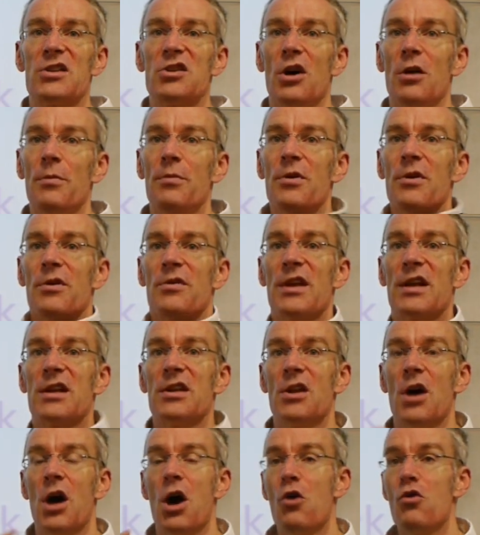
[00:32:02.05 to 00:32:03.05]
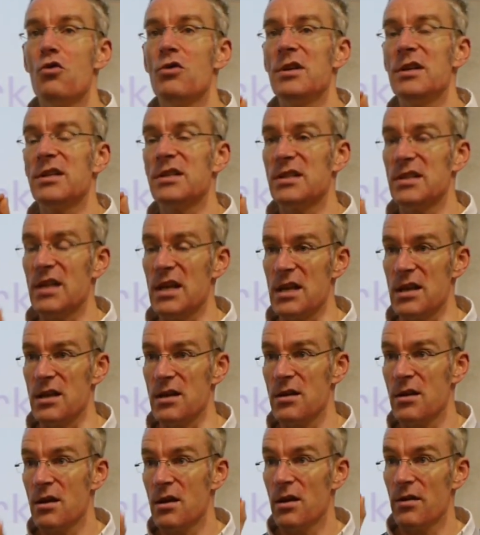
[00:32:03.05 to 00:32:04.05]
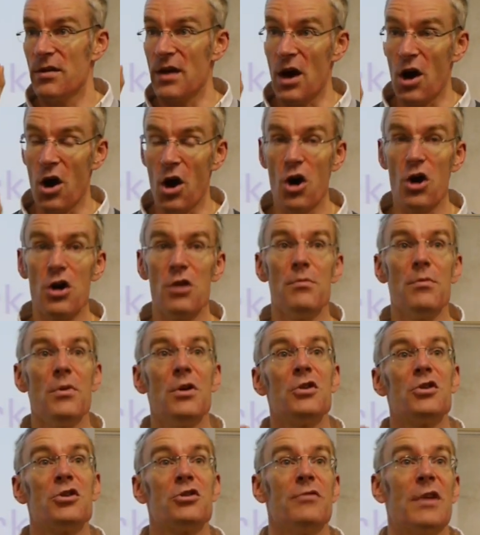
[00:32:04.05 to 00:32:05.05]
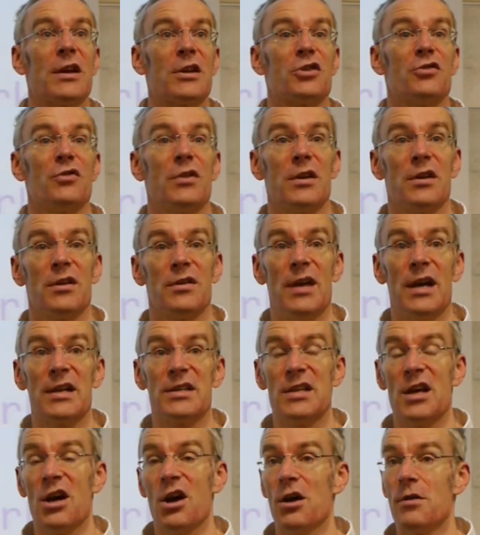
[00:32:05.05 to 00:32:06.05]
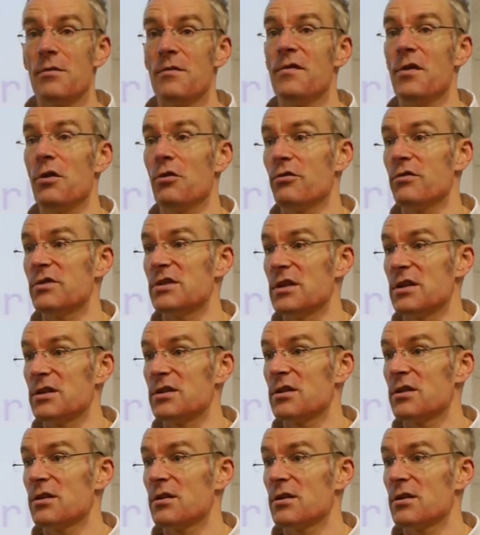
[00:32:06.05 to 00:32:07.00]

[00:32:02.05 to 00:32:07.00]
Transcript: up, they can only see their home directory. That's their home folder, isn't it?